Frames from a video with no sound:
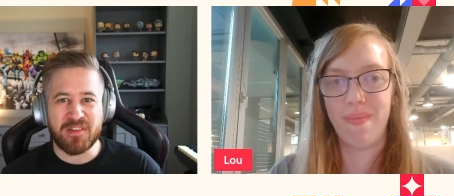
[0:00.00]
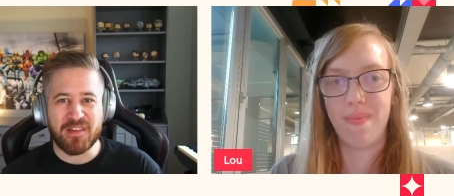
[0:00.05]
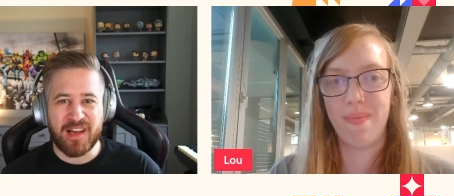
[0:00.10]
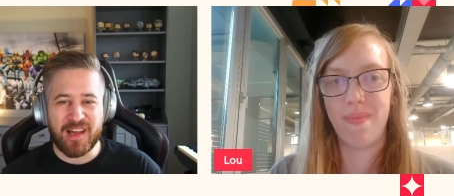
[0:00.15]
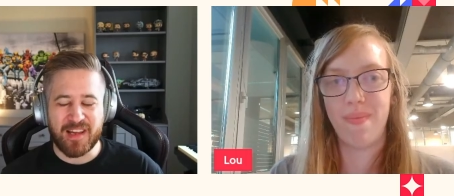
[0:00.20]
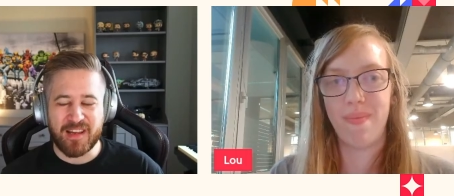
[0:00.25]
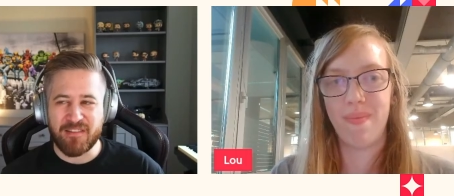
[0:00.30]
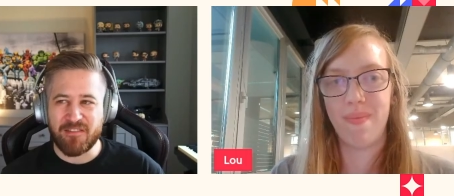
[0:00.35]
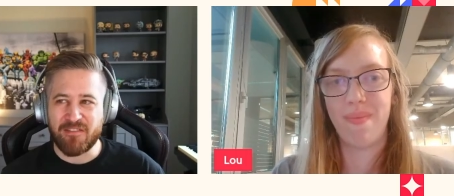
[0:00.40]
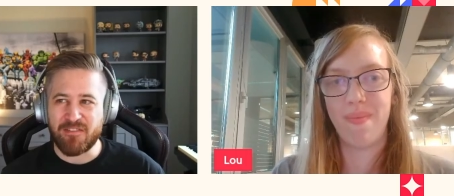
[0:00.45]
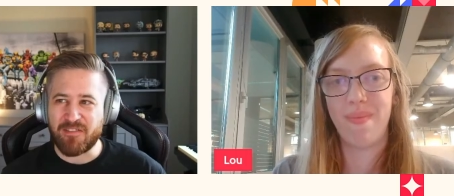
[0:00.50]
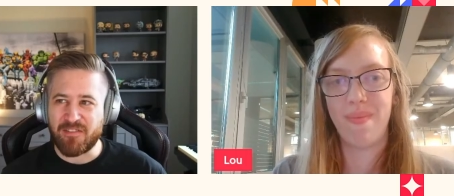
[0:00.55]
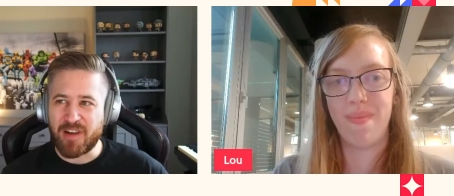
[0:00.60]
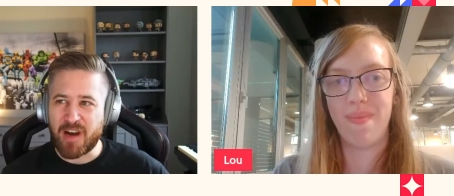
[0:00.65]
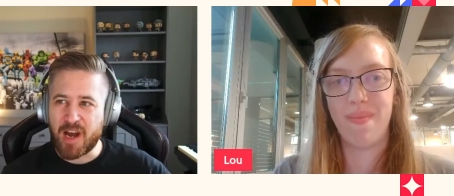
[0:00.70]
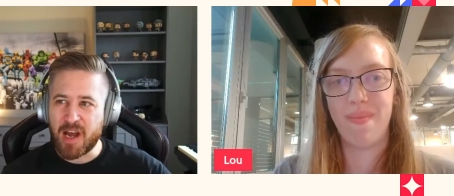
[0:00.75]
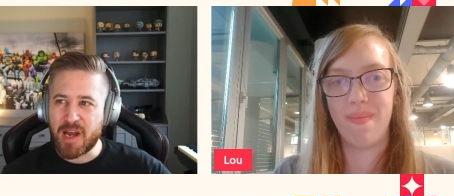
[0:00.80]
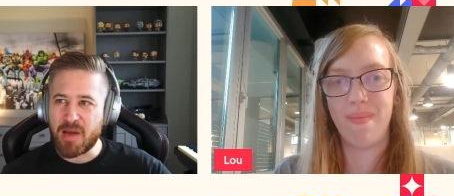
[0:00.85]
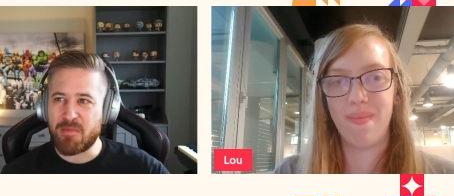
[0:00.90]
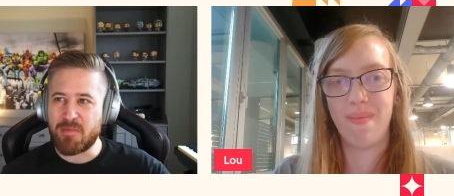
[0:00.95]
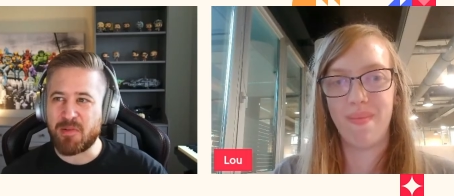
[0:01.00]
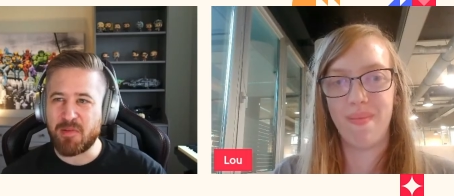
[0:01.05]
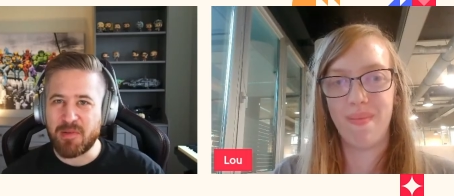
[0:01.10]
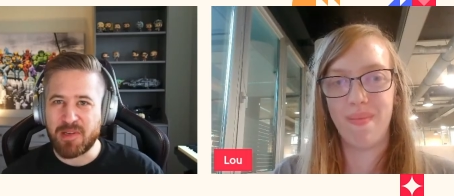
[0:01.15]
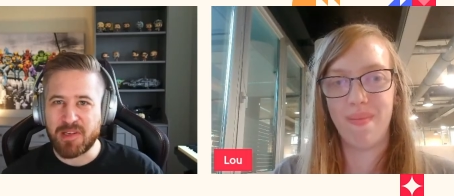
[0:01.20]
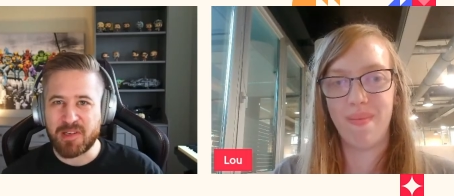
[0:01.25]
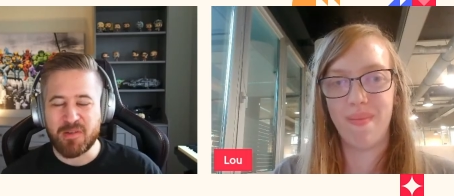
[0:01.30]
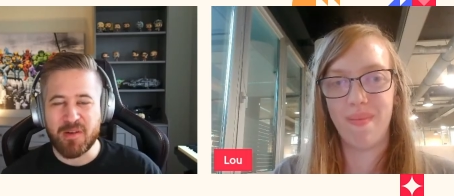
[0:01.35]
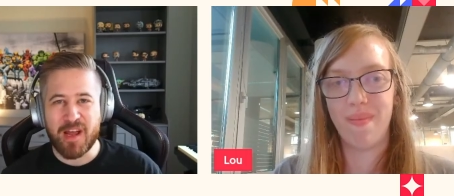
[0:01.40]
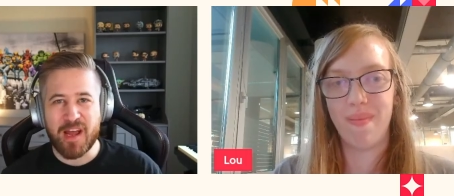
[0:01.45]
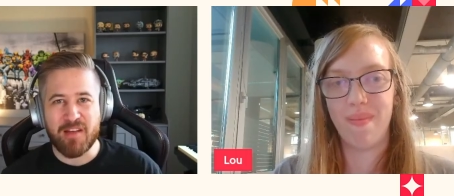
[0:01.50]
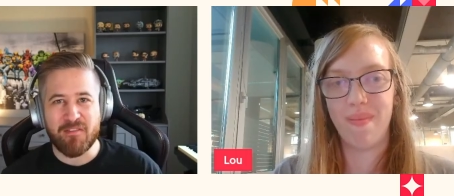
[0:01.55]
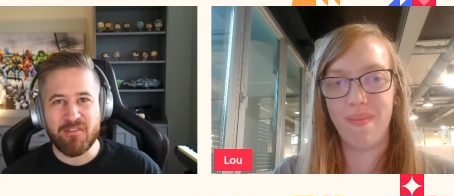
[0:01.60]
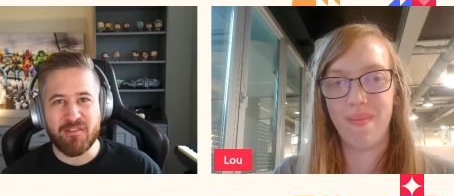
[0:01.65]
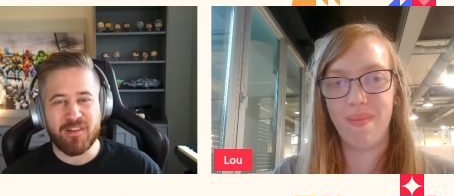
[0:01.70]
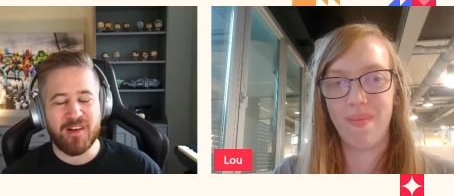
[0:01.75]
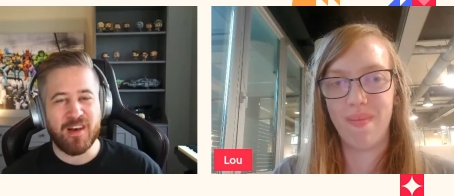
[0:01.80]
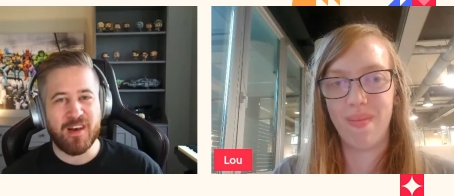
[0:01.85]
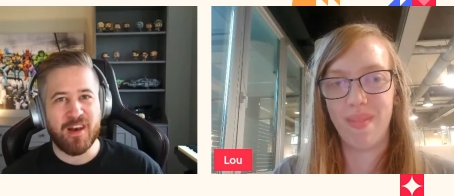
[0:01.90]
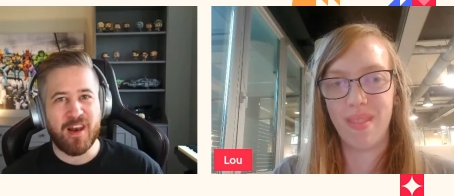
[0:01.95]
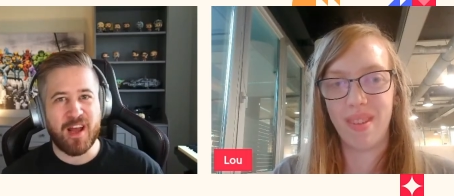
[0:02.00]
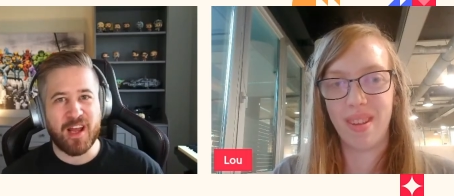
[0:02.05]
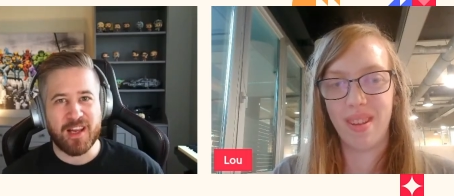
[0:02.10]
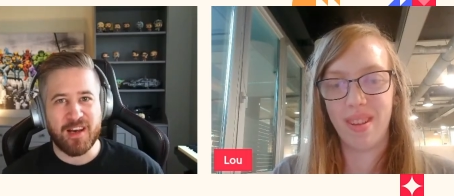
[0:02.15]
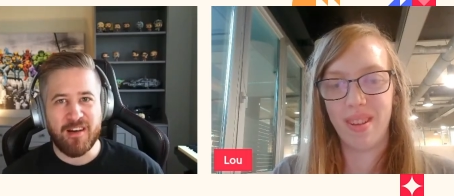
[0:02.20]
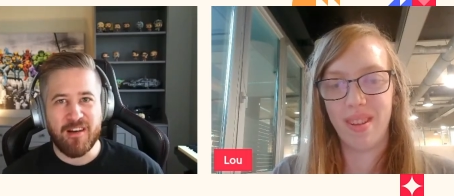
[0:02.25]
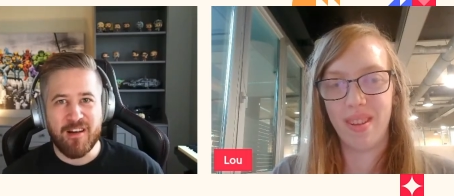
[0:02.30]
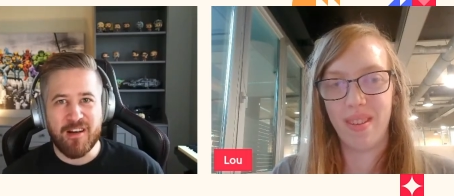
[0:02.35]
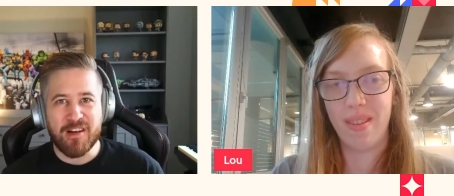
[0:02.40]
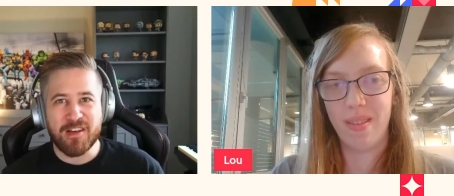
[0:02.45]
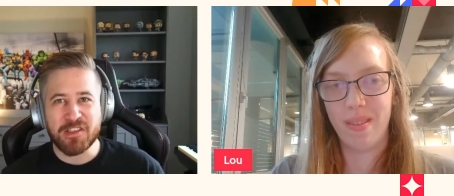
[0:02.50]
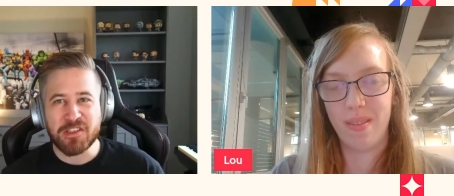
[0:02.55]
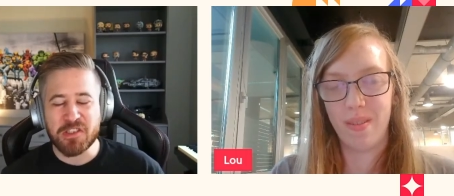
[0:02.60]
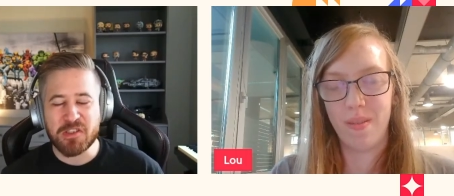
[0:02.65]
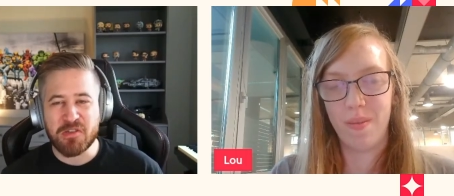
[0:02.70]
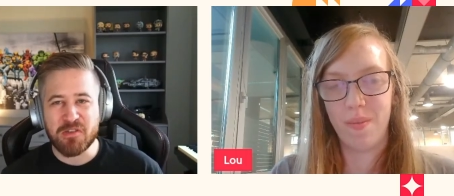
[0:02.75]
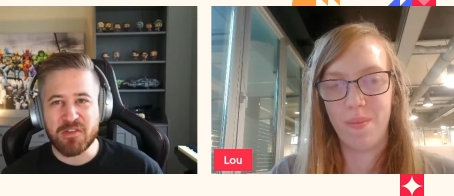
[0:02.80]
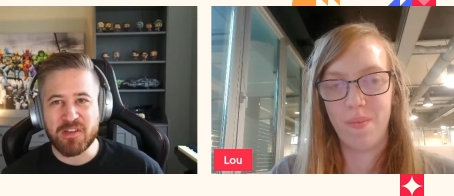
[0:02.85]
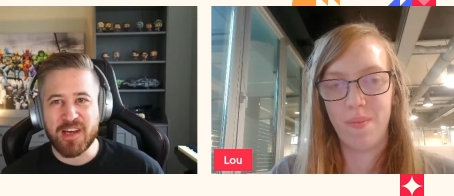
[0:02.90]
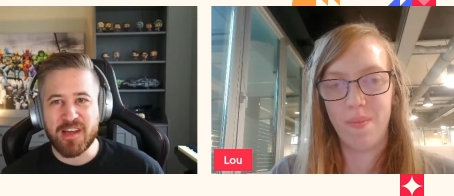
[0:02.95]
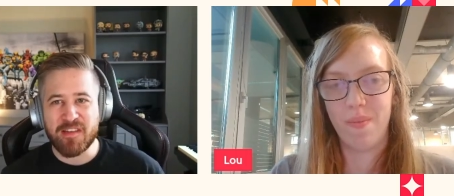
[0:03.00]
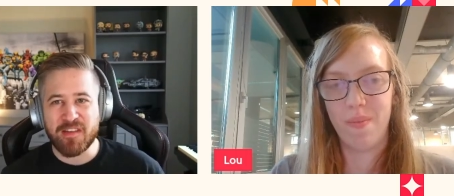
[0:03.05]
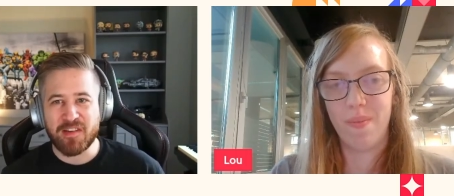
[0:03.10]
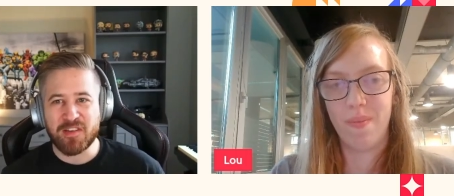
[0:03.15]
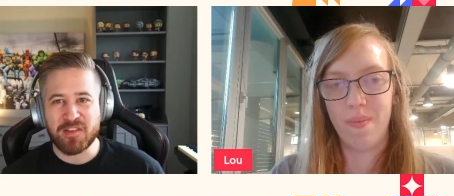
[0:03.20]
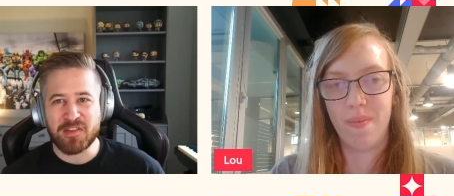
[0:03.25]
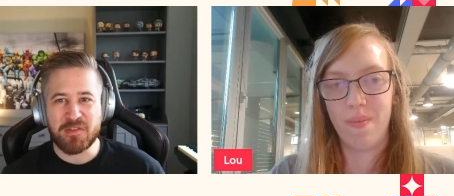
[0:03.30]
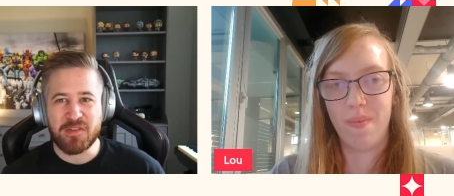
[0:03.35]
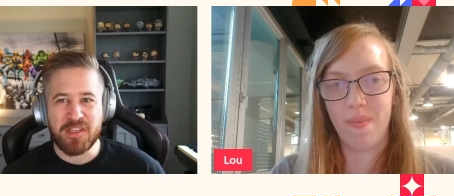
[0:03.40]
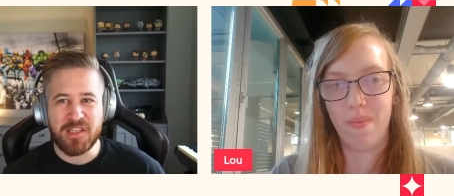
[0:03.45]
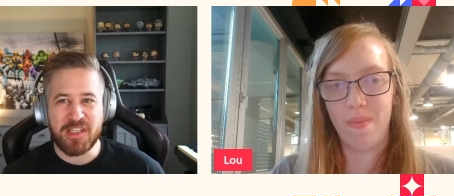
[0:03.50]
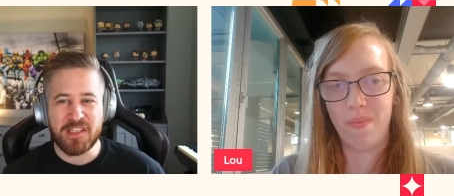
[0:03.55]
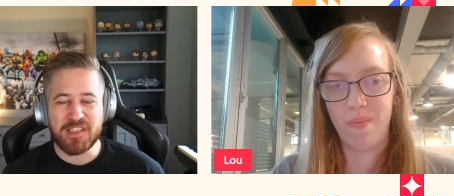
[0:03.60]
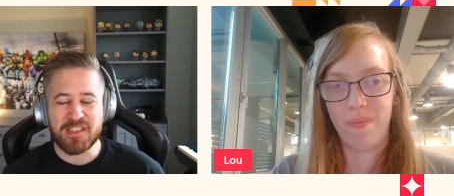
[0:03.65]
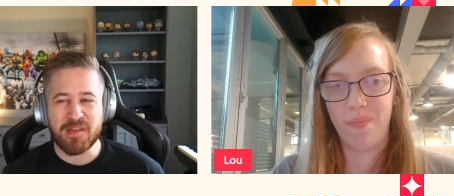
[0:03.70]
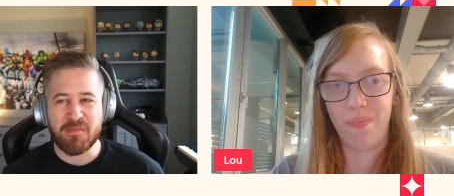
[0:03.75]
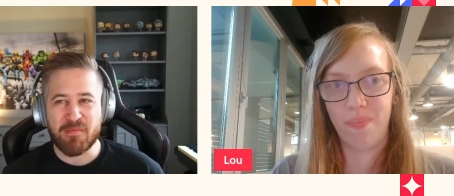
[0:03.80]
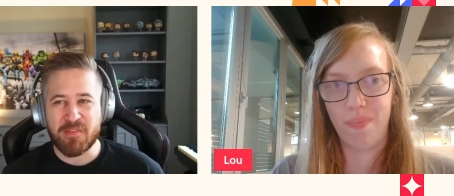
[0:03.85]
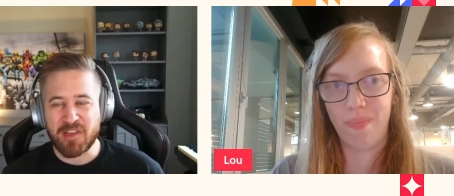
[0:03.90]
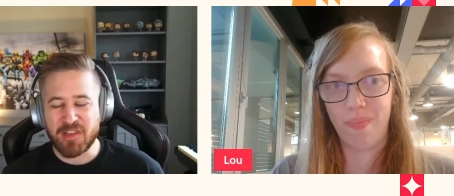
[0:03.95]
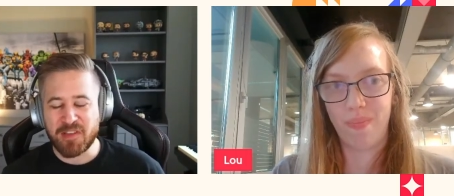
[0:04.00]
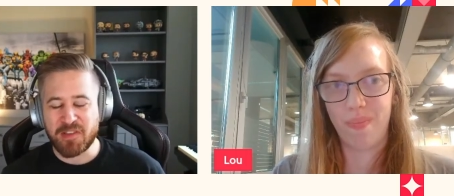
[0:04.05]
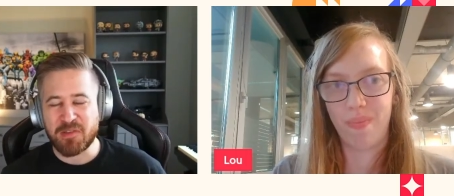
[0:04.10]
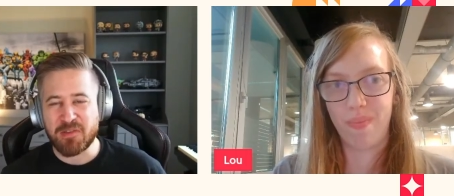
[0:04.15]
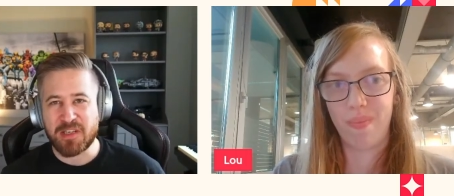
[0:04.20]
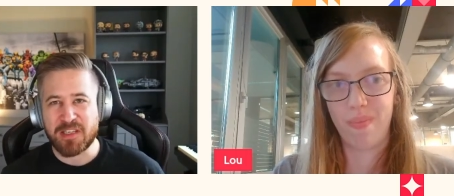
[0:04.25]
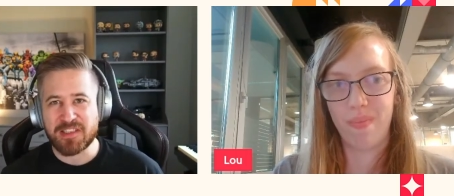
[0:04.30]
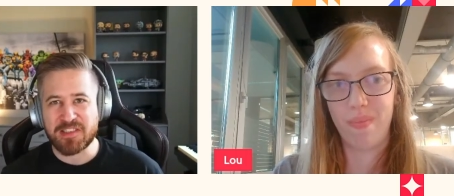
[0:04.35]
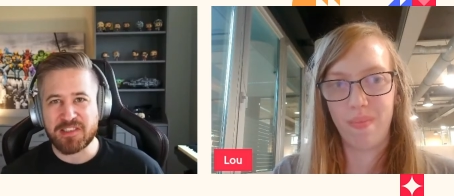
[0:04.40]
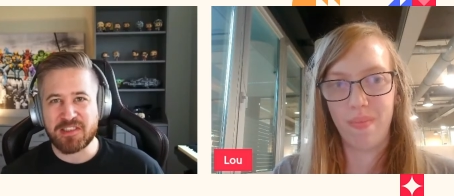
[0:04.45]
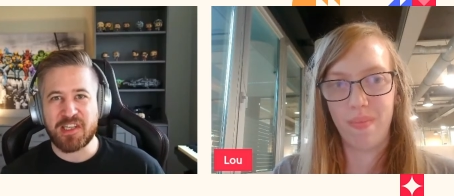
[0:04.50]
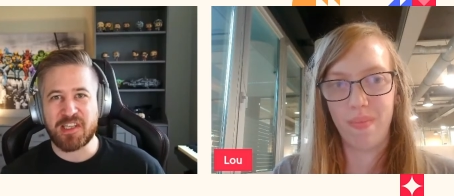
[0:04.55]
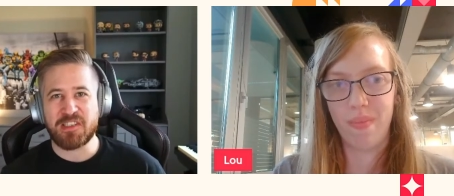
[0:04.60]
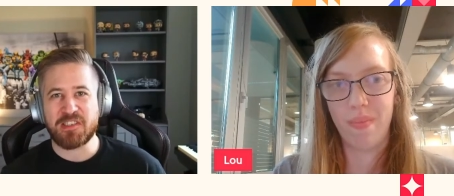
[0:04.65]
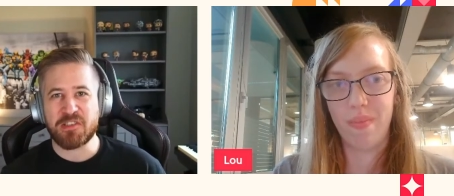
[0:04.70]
Speaker 1: like a vibe to it to have like lunch together to eat something to exchange